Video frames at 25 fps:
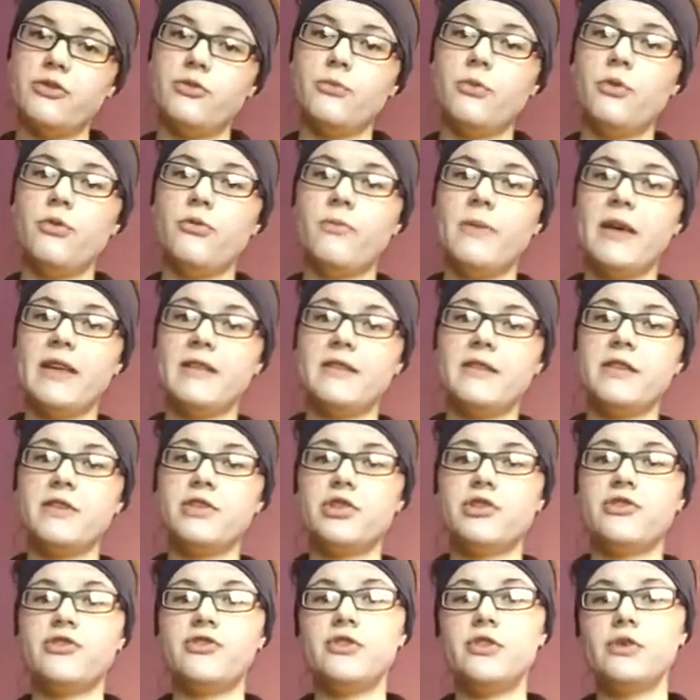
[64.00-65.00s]
move
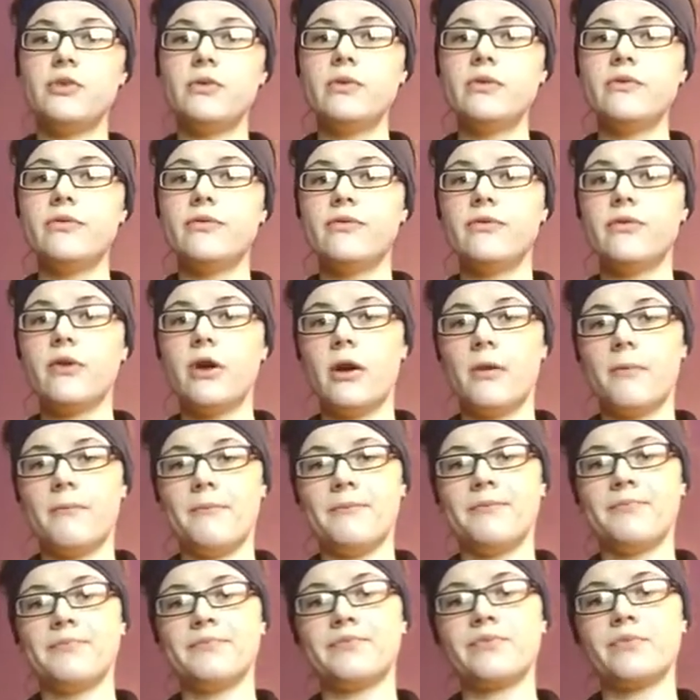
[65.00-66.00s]
messages to and from
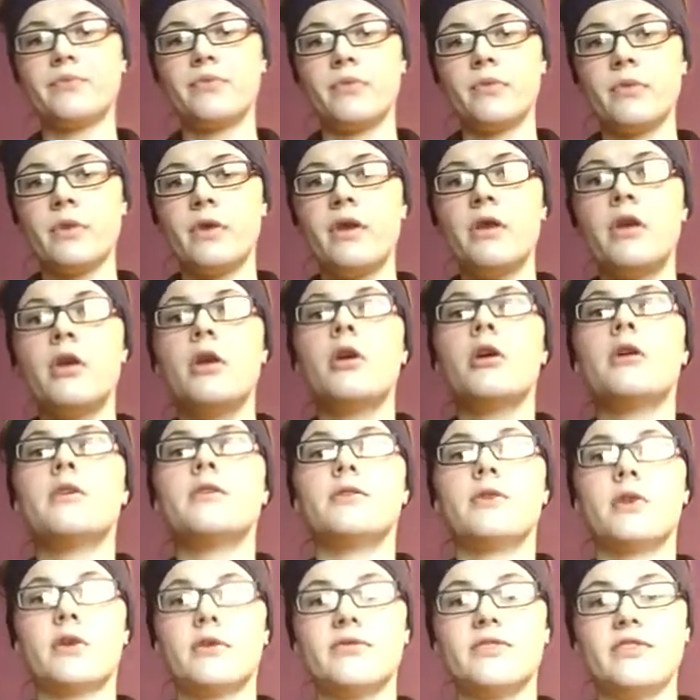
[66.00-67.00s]

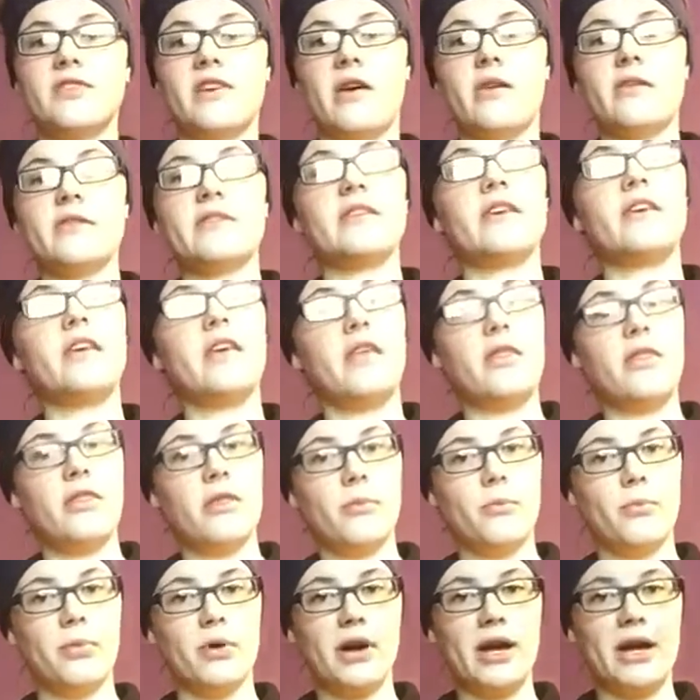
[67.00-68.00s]
nerve cells in the
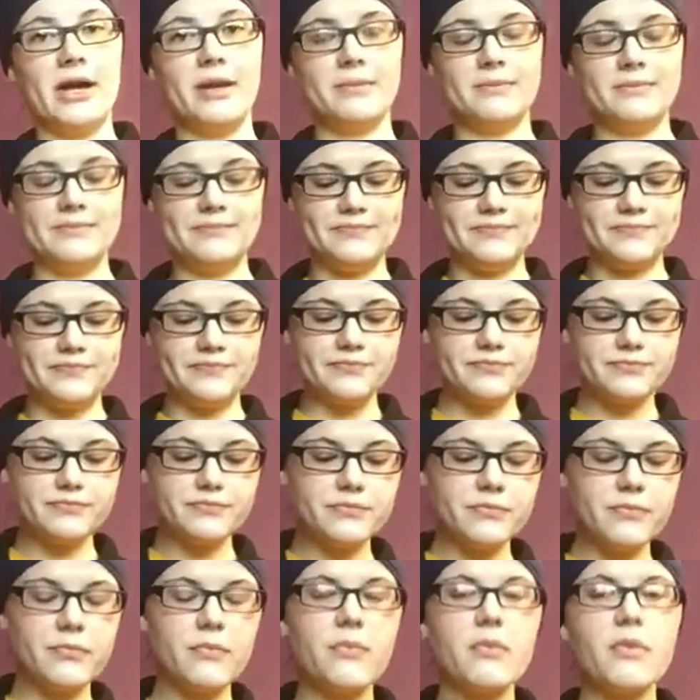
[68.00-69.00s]
brain.
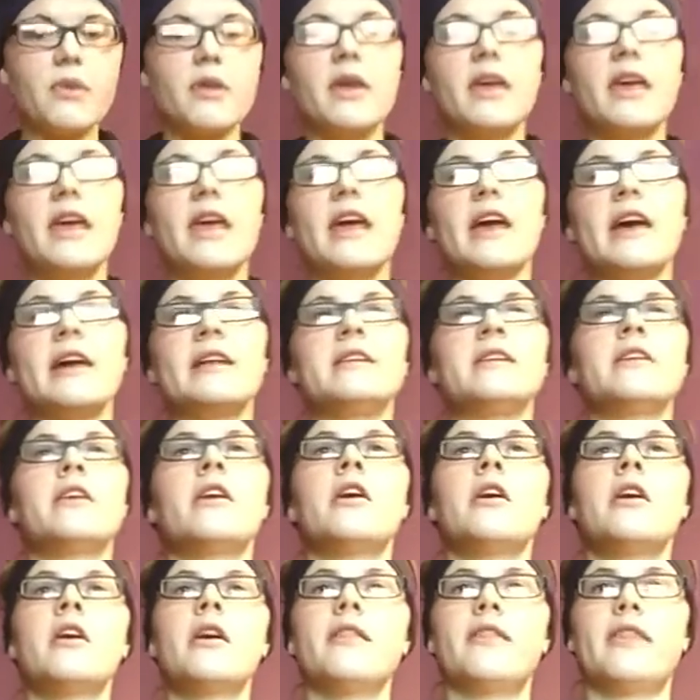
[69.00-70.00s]
And
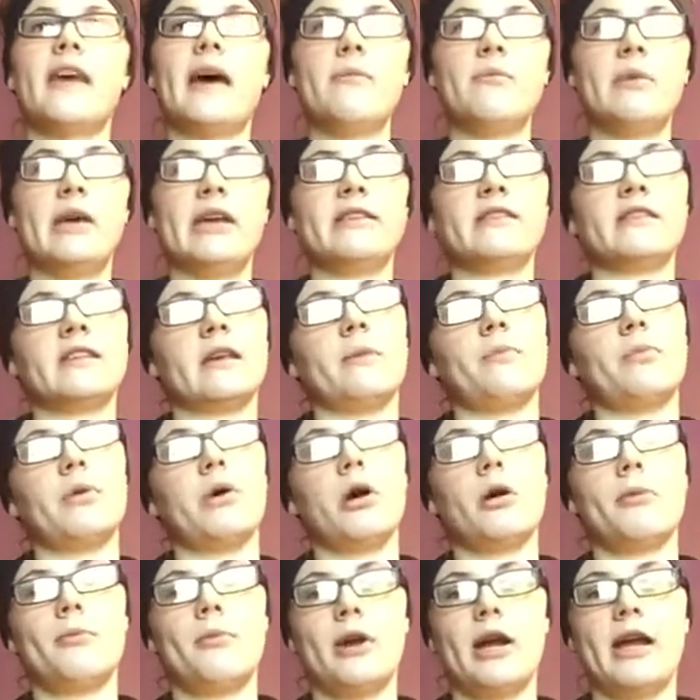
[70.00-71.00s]
that makes up
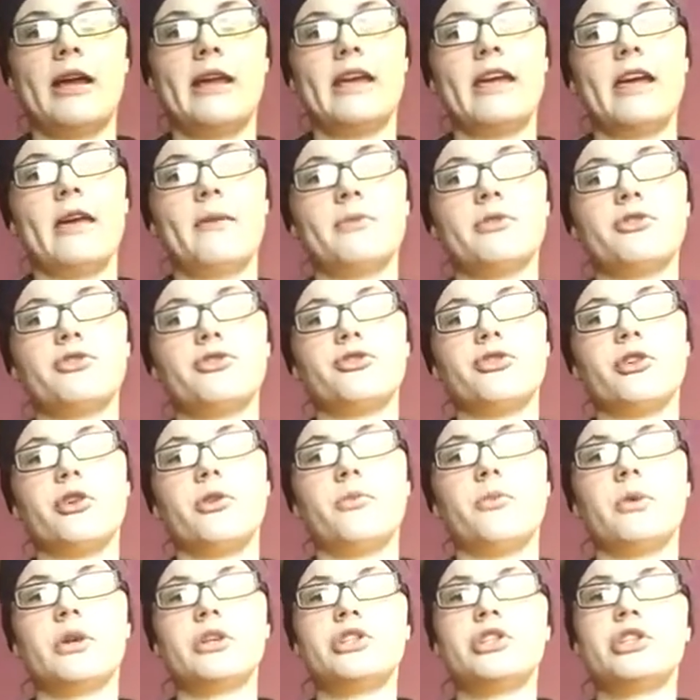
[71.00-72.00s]
our brain chemistry,
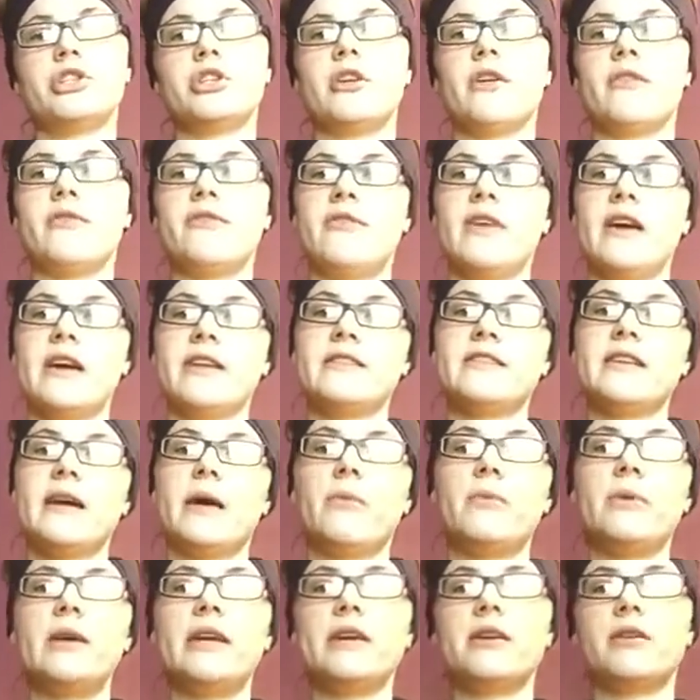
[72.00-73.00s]
which affects how
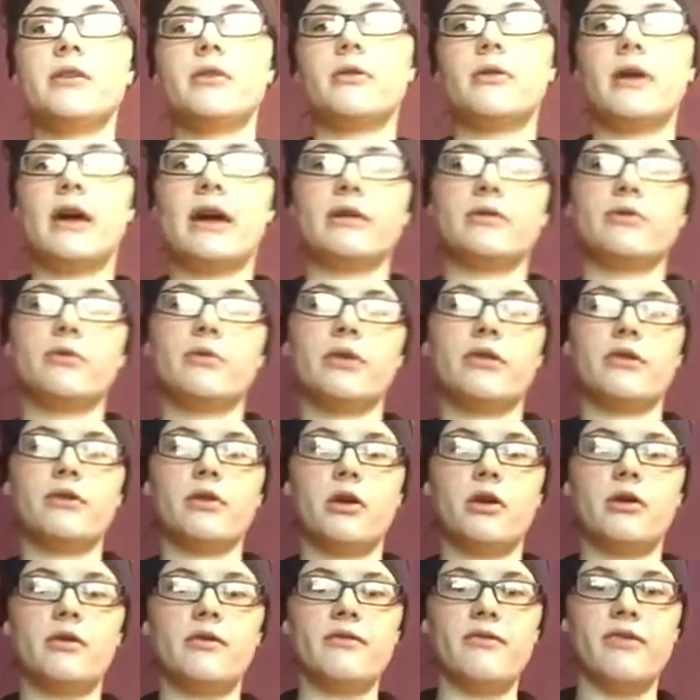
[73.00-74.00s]
we interact with
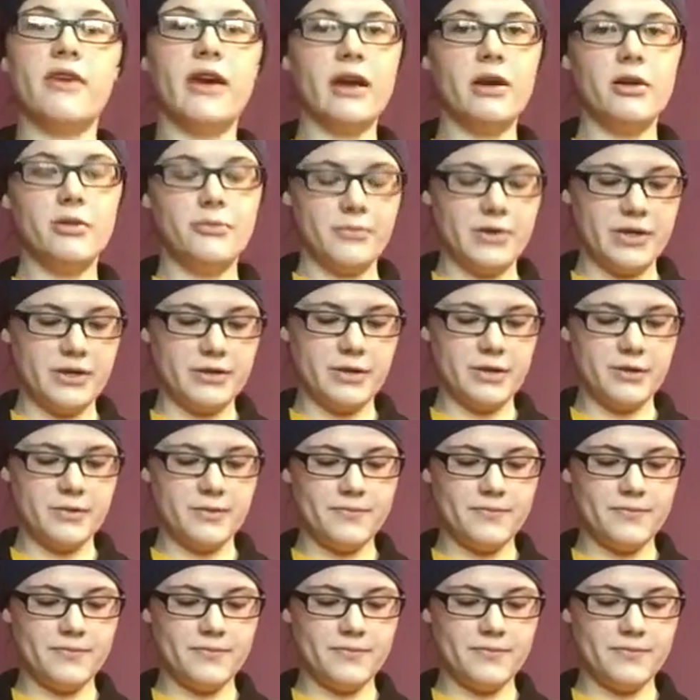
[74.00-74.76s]
our environment.